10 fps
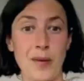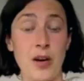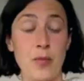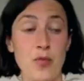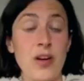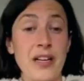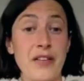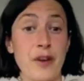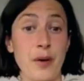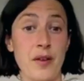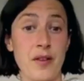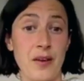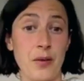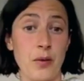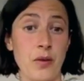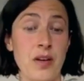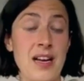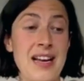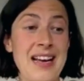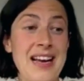I'm really focusing on,
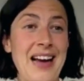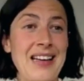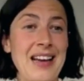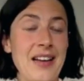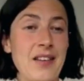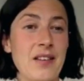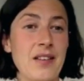and yet.